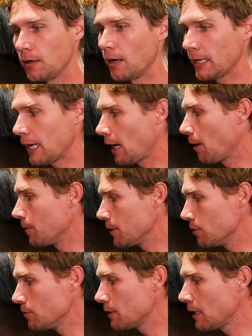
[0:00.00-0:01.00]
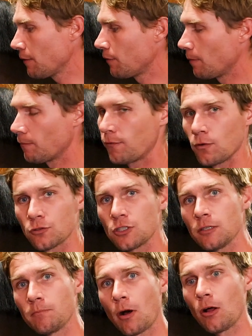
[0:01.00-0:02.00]
Again, I would use it if a full
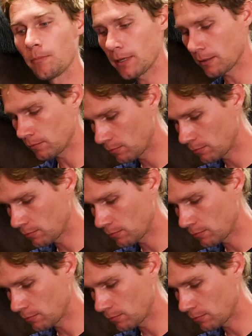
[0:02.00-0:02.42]
cheek ball bit